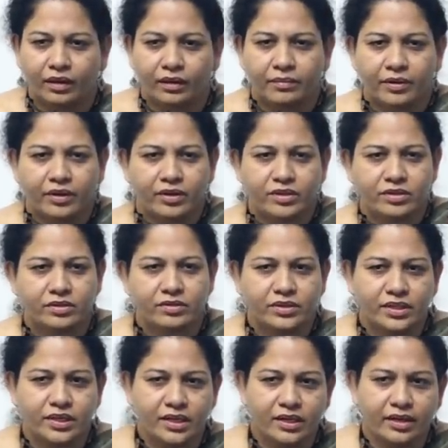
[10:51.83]
Because you
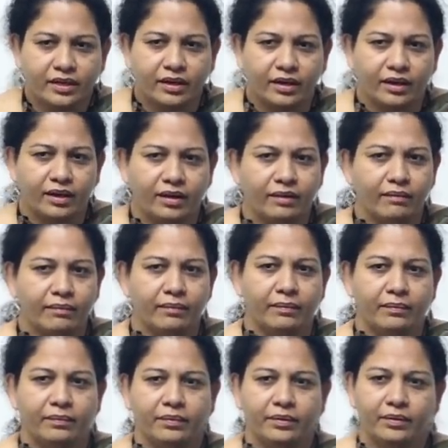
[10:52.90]
see,
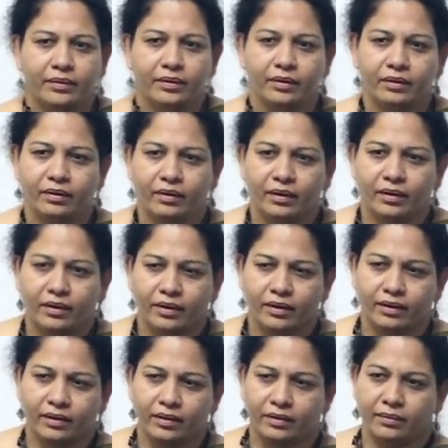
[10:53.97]
uh,
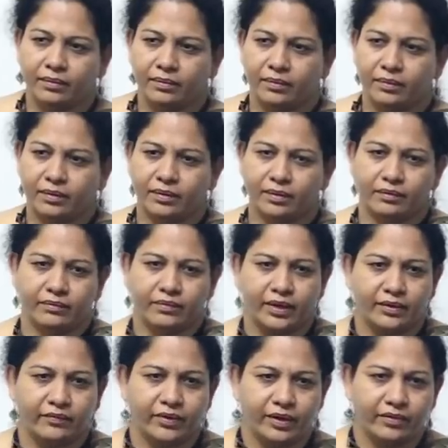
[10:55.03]
uh,
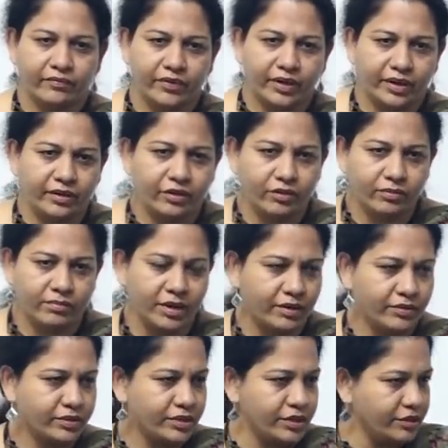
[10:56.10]
when, when, when you
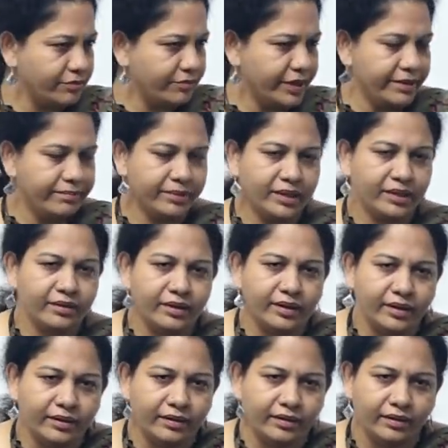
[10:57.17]
bounce into people
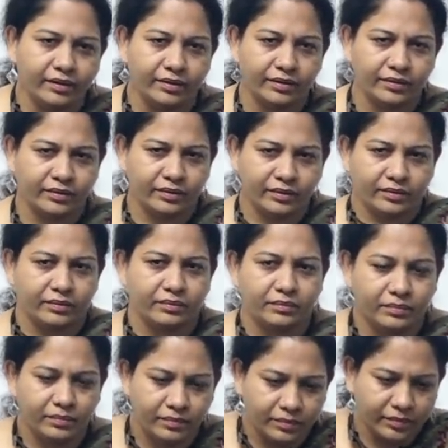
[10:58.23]
and, uh, you
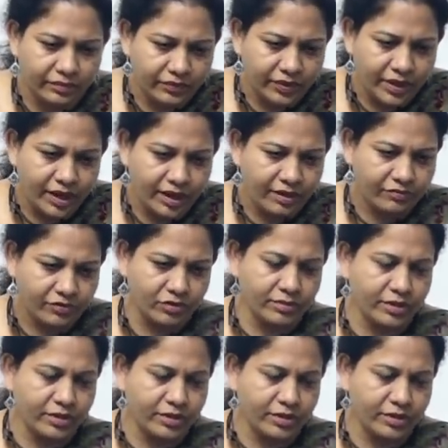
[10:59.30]
know, we have too